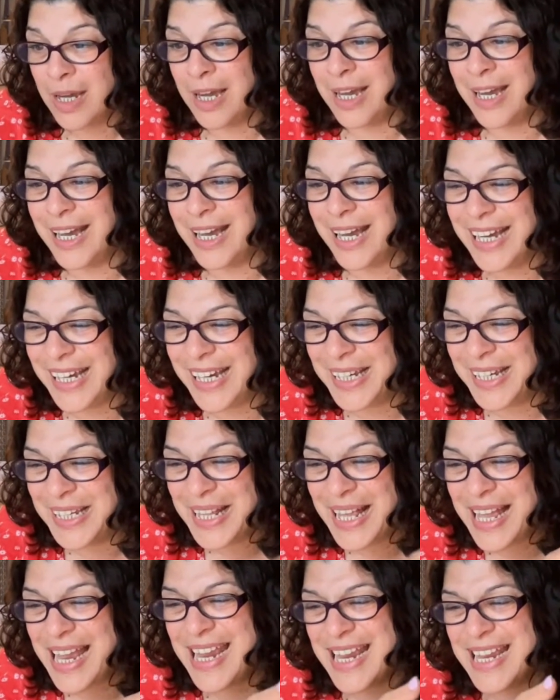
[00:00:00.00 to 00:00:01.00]

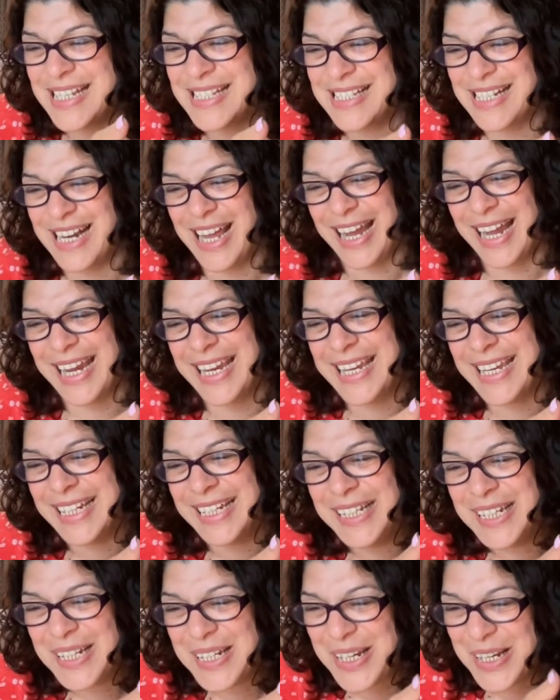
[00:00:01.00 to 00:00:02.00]
It's
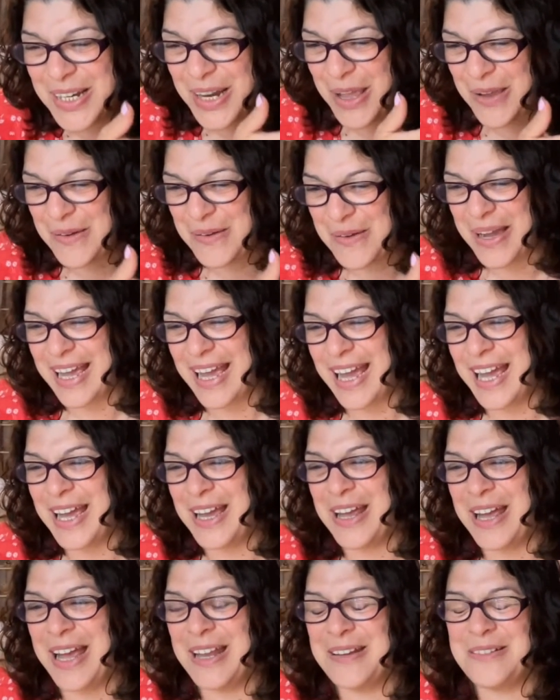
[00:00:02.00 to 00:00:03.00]
like, you know,
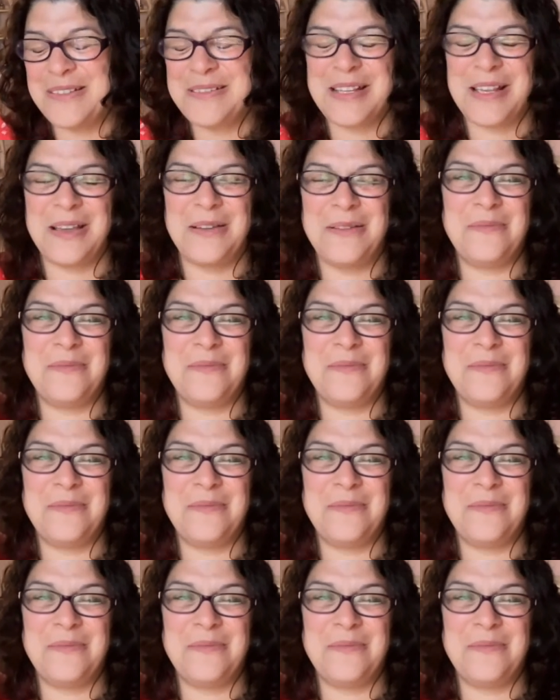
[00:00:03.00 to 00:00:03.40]
and